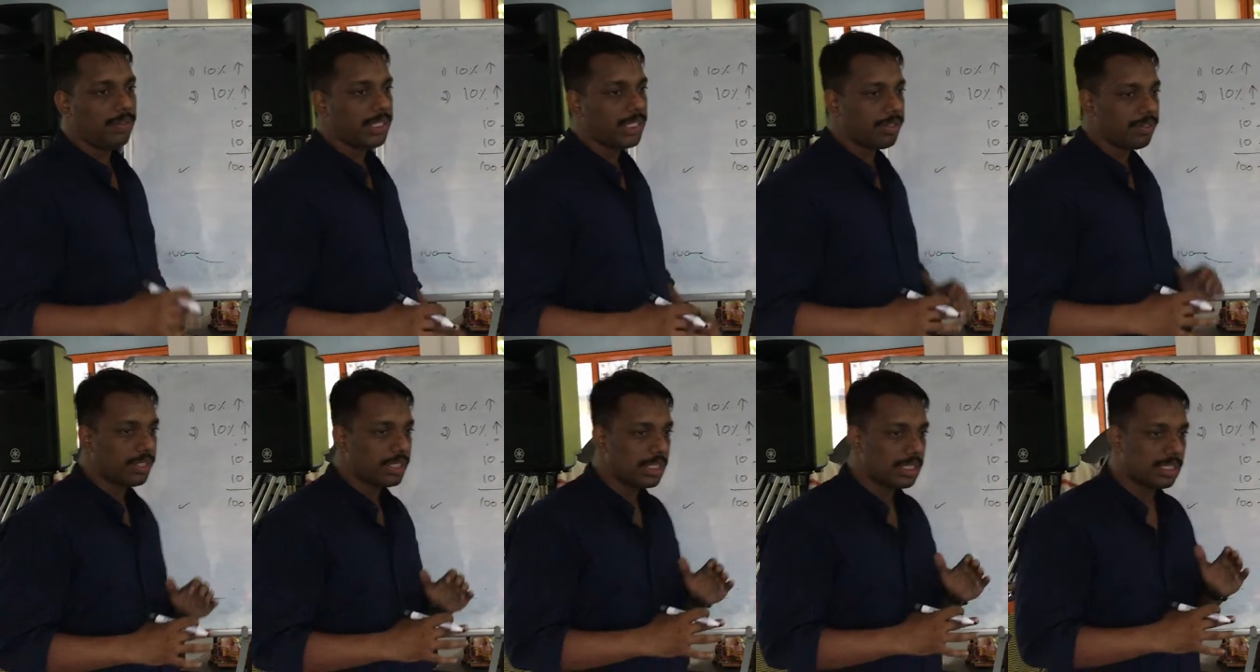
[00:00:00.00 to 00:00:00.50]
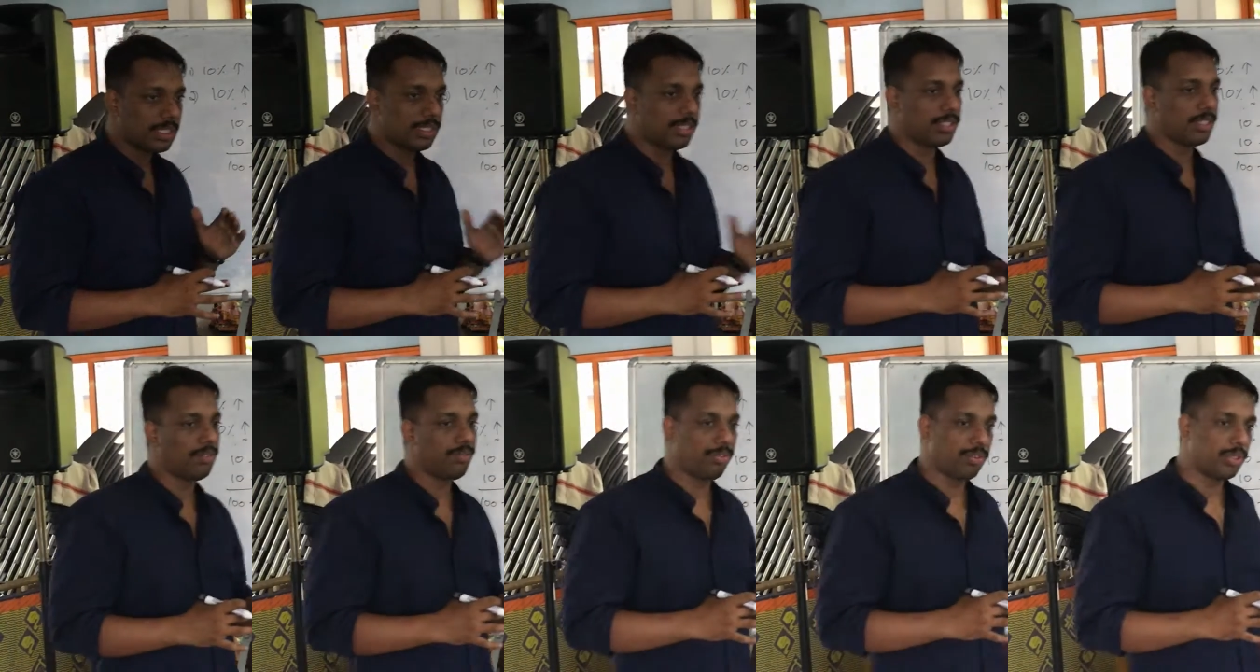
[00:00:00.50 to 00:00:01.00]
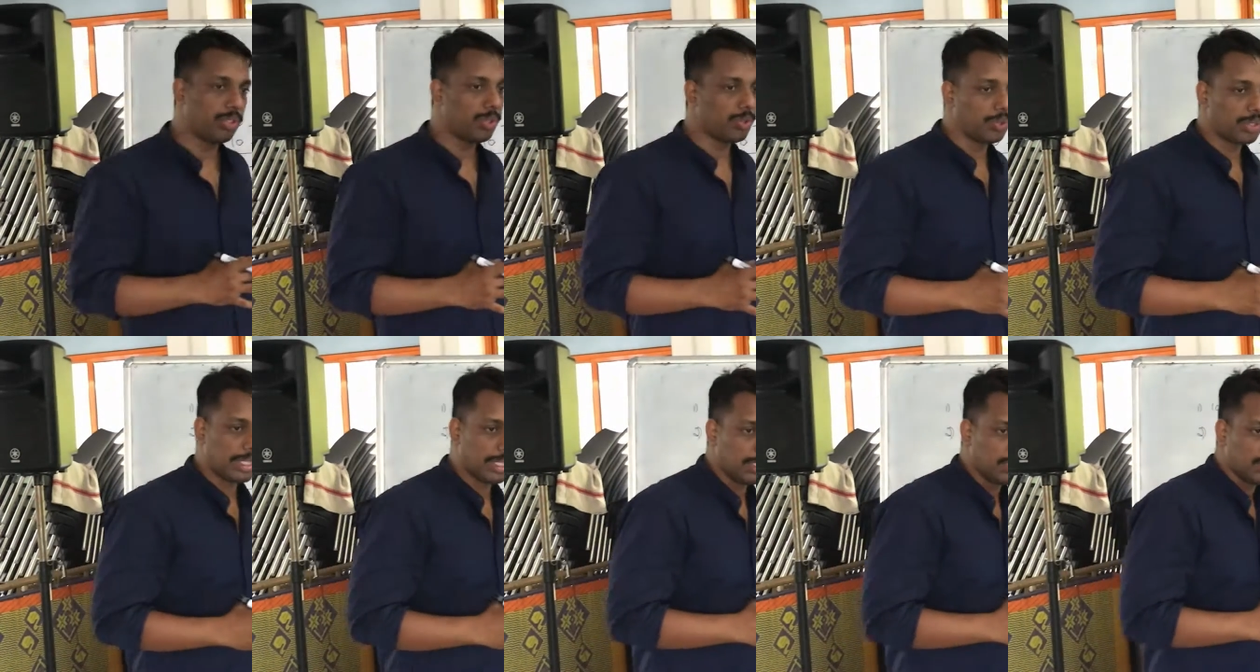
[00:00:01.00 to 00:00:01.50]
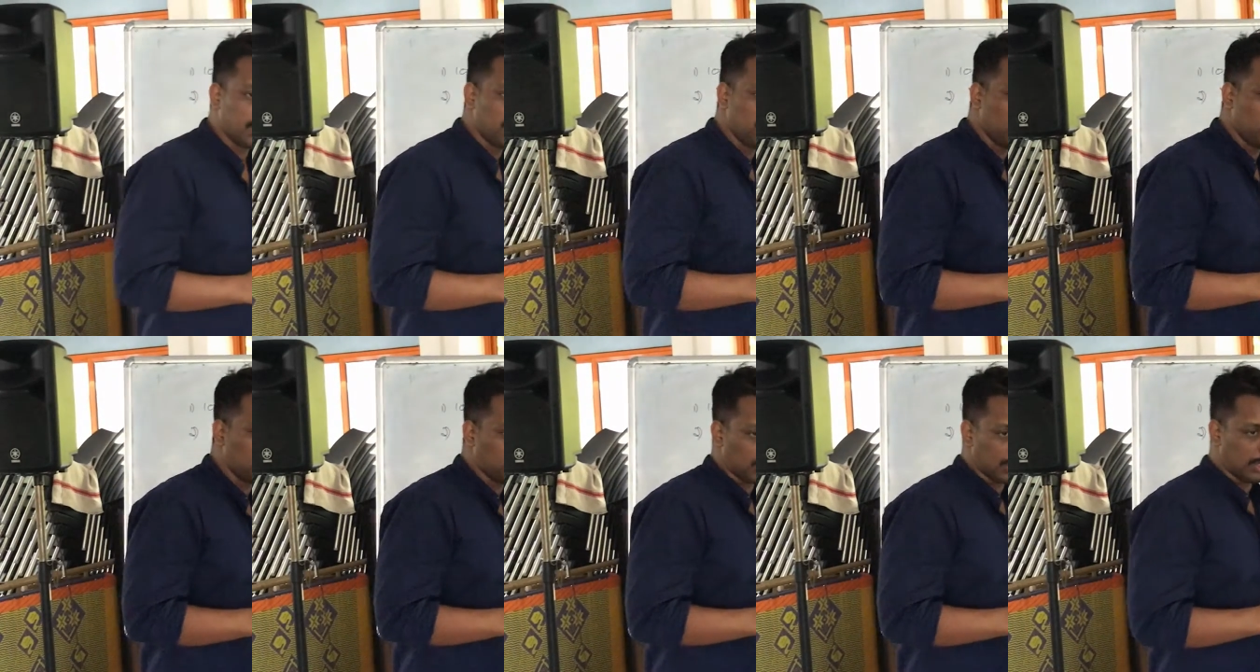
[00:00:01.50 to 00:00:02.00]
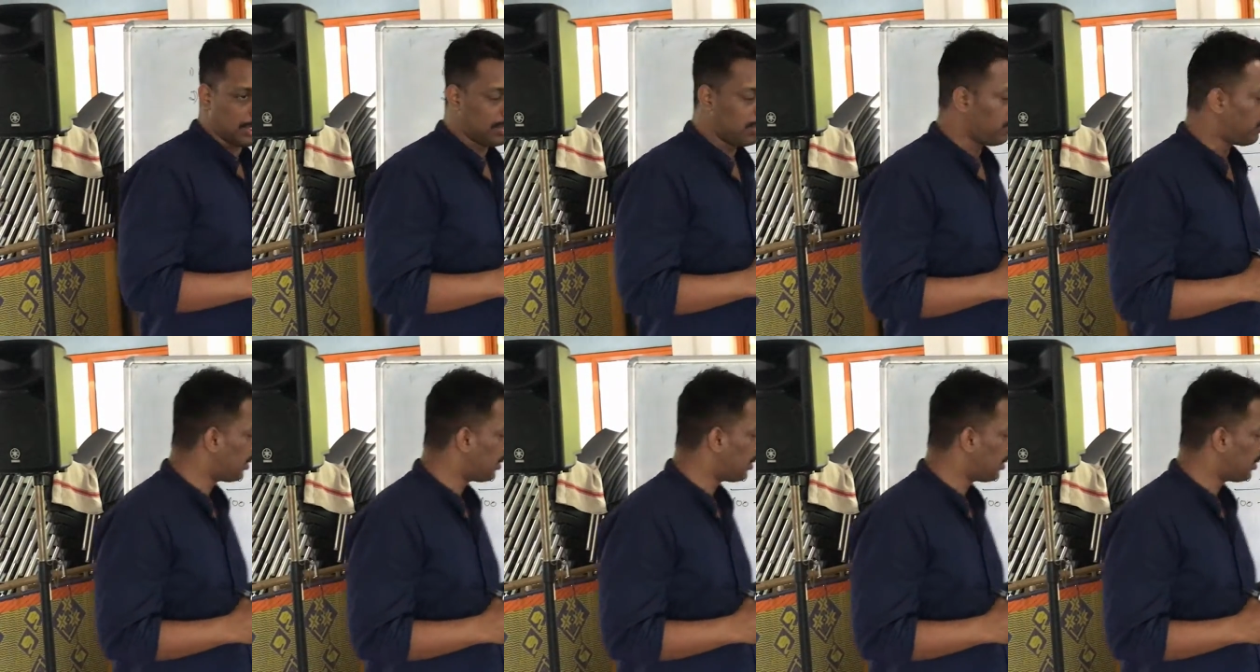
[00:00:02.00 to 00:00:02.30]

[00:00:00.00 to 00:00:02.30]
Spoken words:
Whichever is easy for you, you can use.